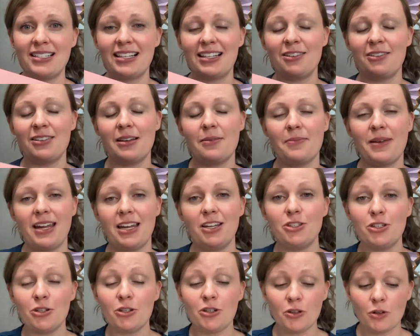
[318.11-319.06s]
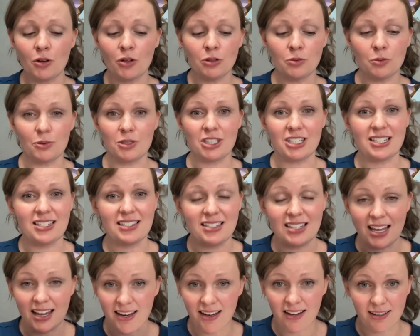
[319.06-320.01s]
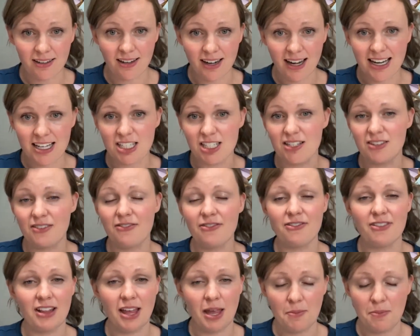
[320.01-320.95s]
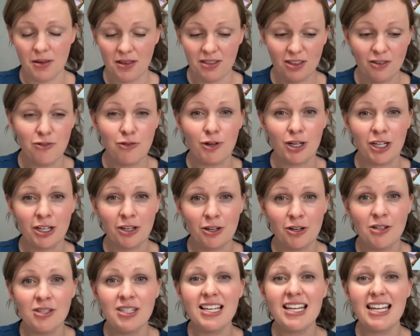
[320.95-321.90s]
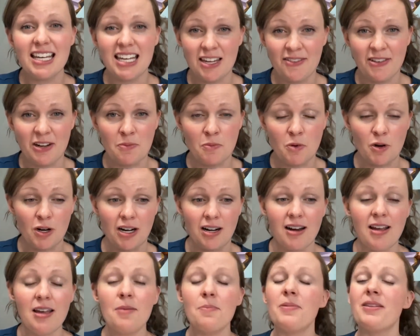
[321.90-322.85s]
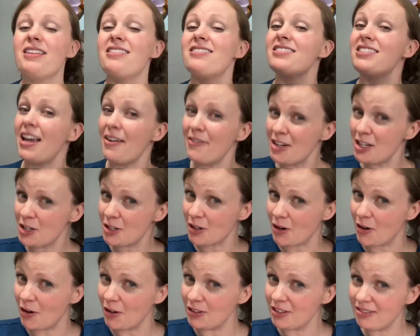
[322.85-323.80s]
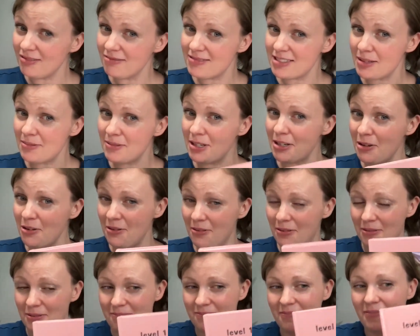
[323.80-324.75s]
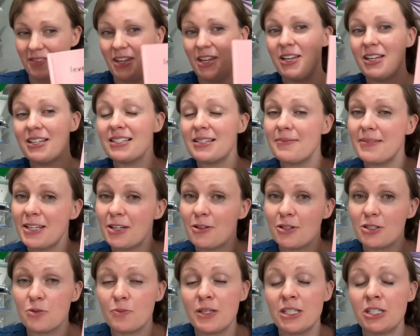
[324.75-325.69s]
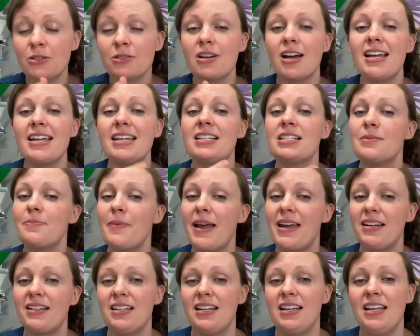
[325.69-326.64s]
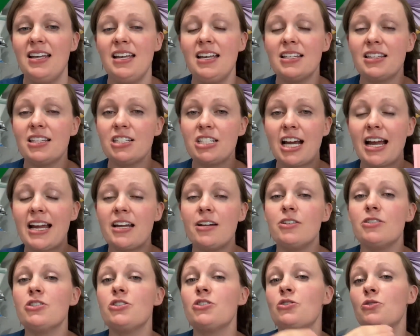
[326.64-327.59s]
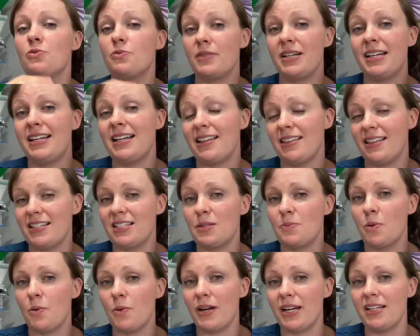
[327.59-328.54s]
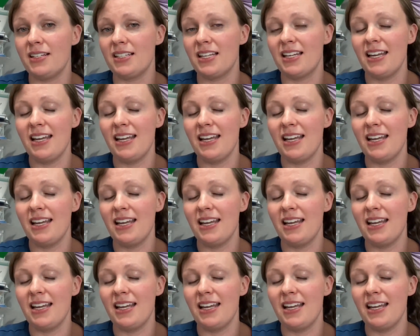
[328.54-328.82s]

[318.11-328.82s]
I know that my 2-year-old will just sit here and just flip. The 4-year-old, even more. But the 7-year-old, something cool. We do not expect the child to read at this point.